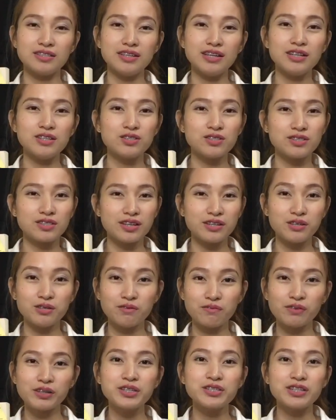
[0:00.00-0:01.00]
It's a
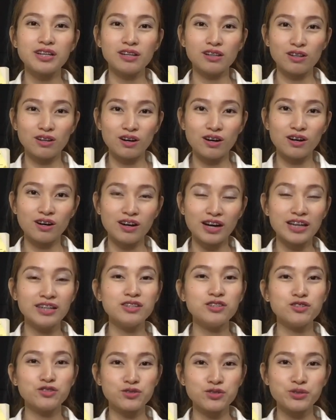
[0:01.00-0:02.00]
universal law, and
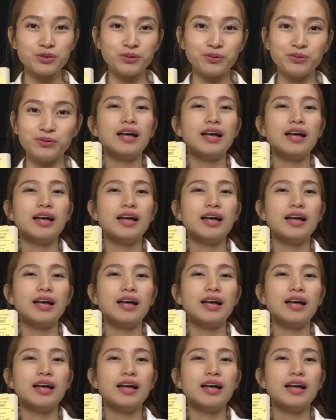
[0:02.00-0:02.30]
it's true.